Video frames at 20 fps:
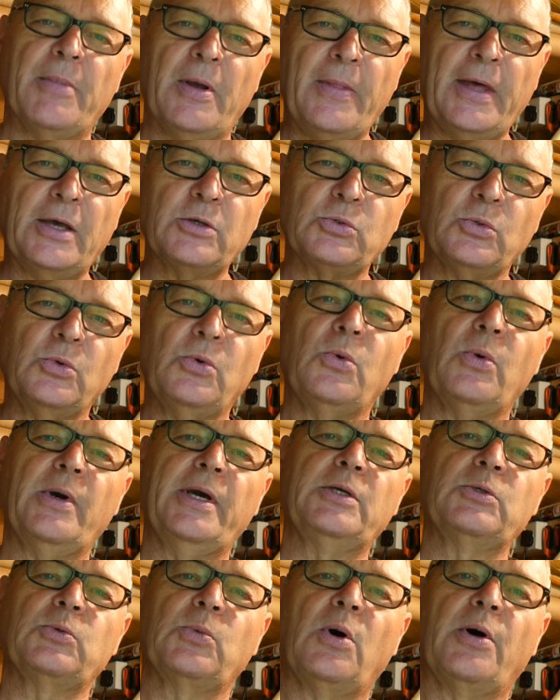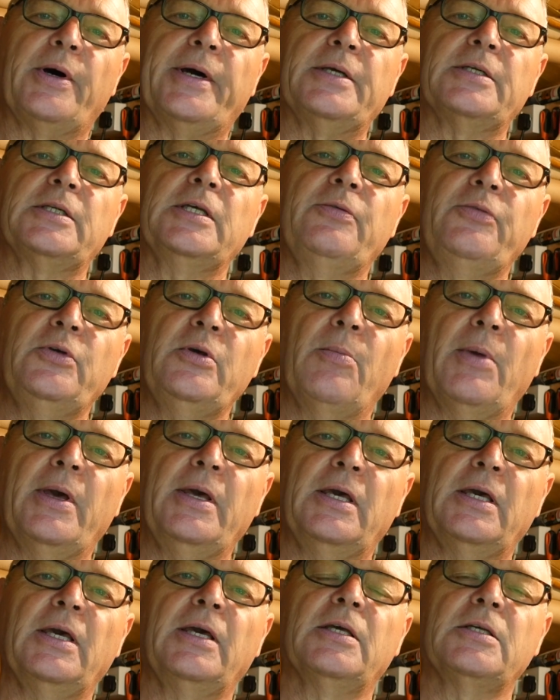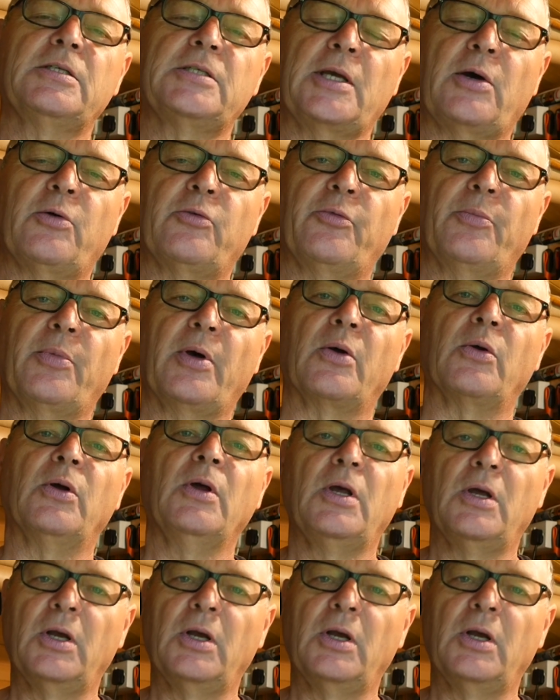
and that's always wise if you're making a self bow.